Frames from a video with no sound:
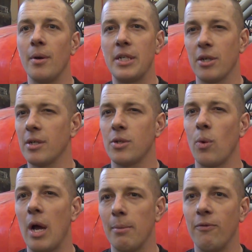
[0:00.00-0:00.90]
it took us a
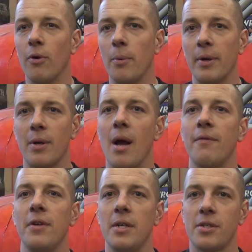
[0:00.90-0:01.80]
while before we were
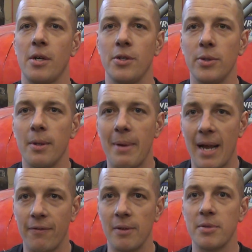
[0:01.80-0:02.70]
confident to start doing the
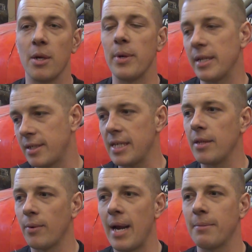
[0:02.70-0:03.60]
backflips, so we could see
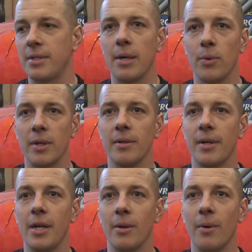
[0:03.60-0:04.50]
the ramps that were,
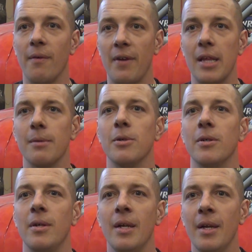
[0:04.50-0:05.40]
you know,
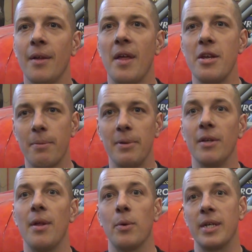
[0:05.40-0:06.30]
available, that you could
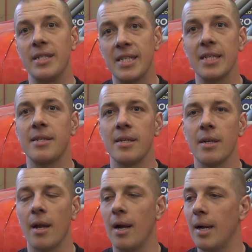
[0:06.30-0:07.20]
build, that were consistent,
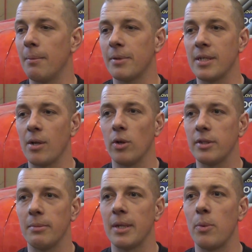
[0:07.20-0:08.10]
because
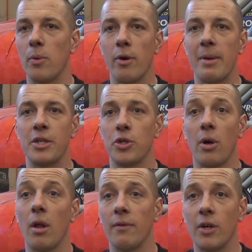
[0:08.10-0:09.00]
ultimately we want to make sure
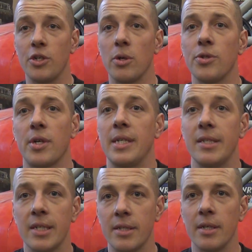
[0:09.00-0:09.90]
all of our shows are
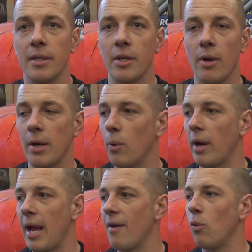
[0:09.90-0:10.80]
consistent. You know, I don't
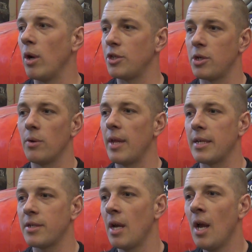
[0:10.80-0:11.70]
want to have one show
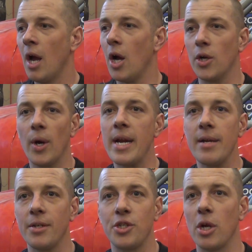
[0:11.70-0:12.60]
that's a great
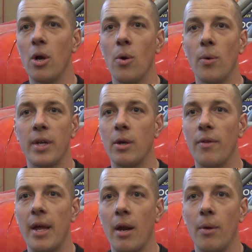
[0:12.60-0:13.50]
show, you know,
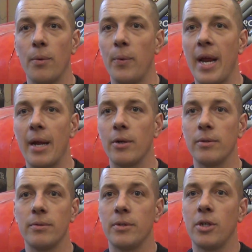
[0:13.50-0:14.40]
that we had
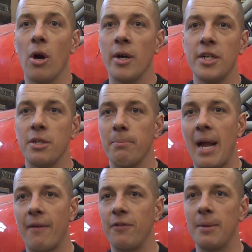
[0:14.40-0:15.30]
carnage and
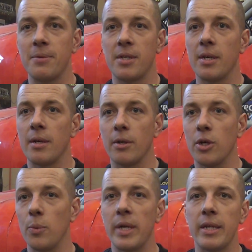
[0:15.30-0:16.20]
backflips and
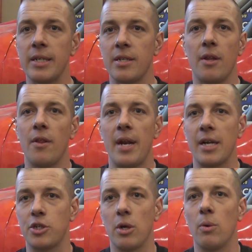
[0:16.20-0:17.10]
good wheelies, and then the
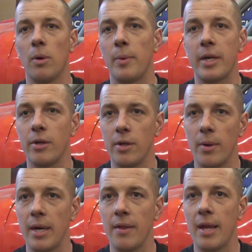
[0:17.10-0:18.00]
next show where we couldn't
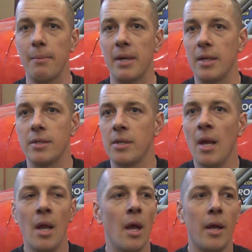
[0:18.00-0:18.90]
do anything because,
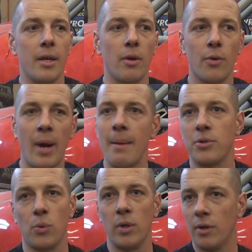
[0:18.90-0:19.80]
you know, the
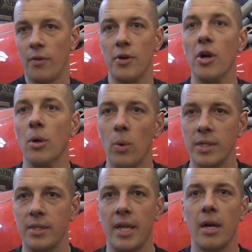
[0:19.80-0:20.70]
ramps weren't, or the dirt
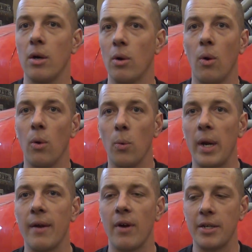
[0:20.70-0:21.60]
wasn't there, or
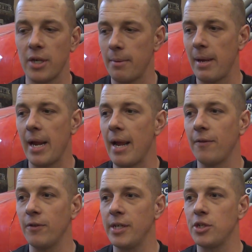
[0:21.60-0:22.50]
whatever. I try to make
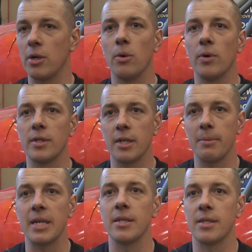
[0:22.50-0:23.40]
every show where it's going
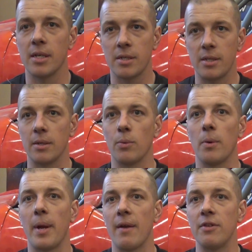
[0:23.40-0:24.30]
to be consistent,
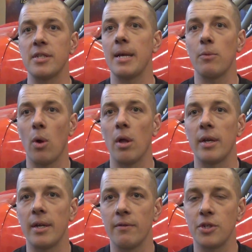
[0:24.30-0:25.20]
where we have the same
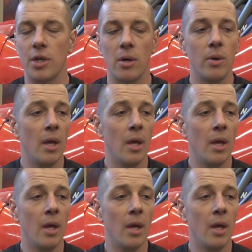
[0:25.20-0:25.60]
quality of a show.